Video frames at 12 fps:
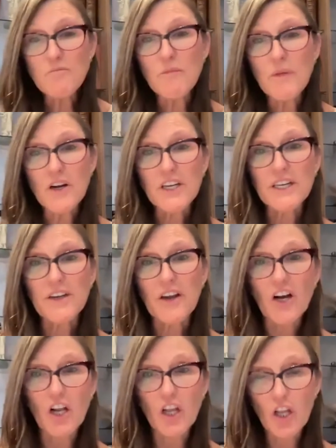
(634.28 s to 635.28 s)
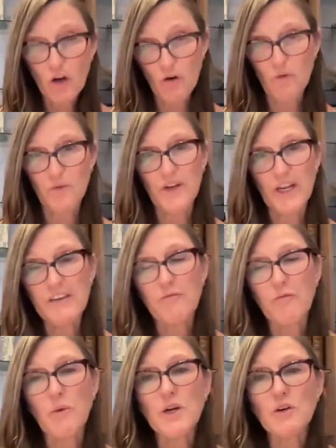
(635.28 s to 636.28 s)
market alone, if
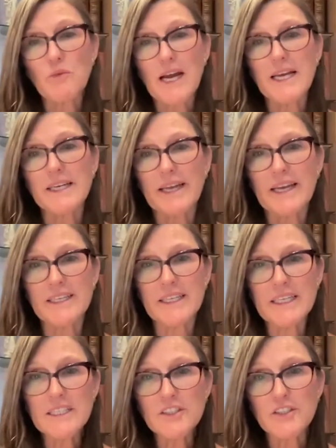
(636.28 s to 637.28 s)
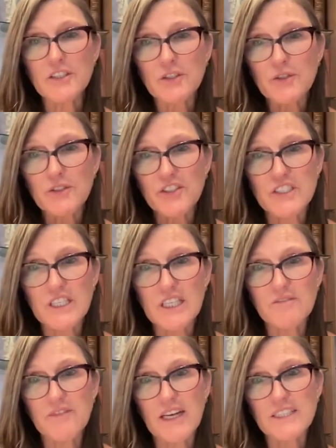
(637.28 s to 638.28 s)
we're right, and institutional
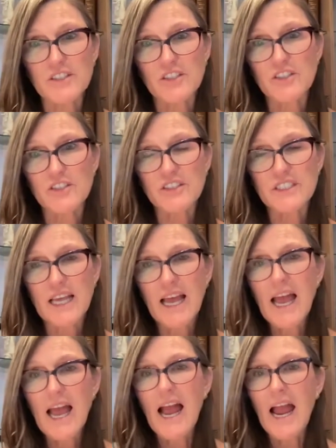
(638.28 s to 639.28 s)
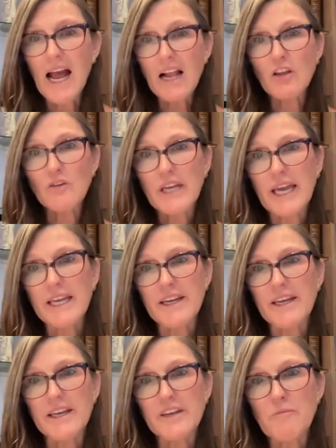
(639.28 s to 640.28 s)
investors
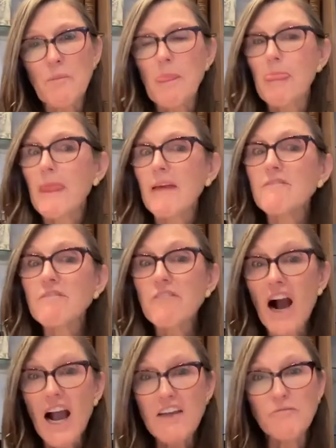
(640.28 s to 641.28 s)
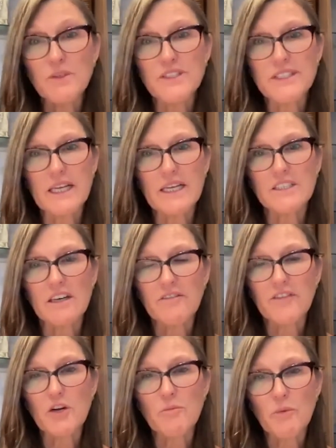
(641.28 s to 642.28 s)
allocated 5% of
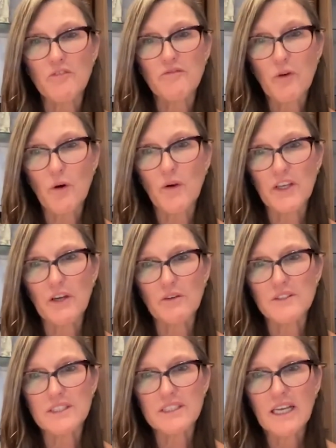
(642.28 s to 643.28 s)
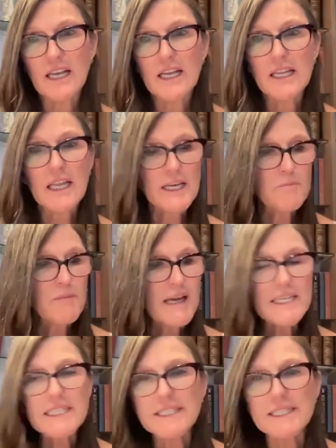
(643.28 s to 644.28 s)
their portfolios, like
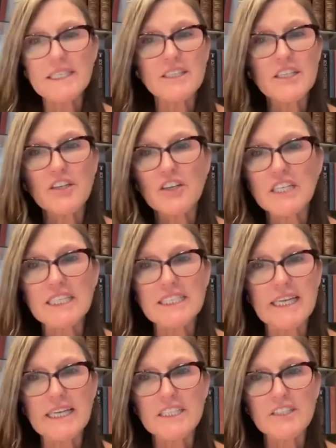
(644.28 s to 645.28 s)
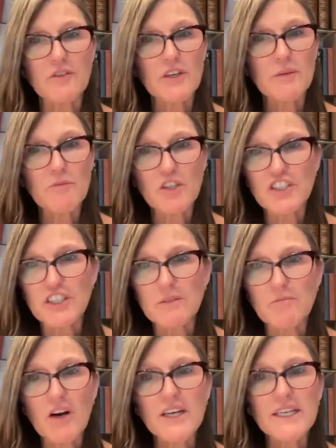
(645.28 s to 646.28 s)
many did in the early days for emerging
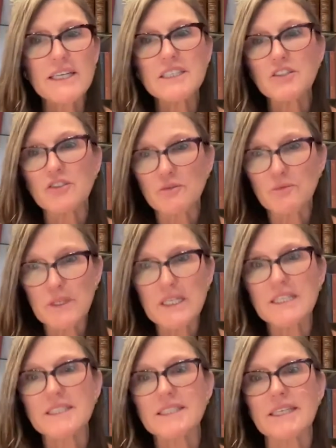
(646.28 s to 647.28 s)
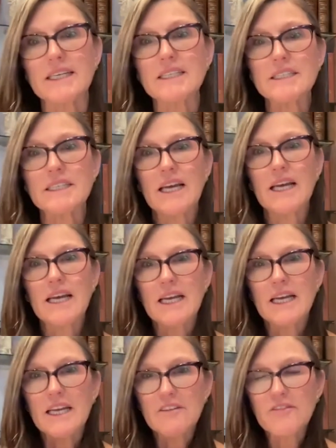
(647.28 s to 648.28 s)
markets or real estate,
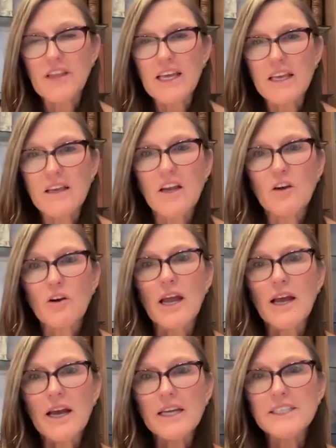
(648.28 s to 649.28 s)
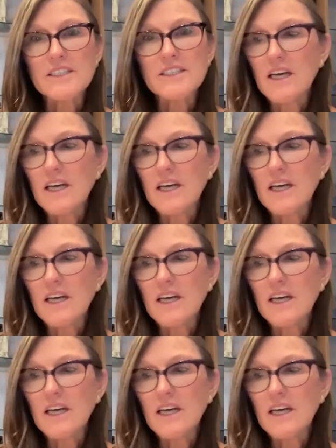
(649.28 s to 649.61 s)
if they added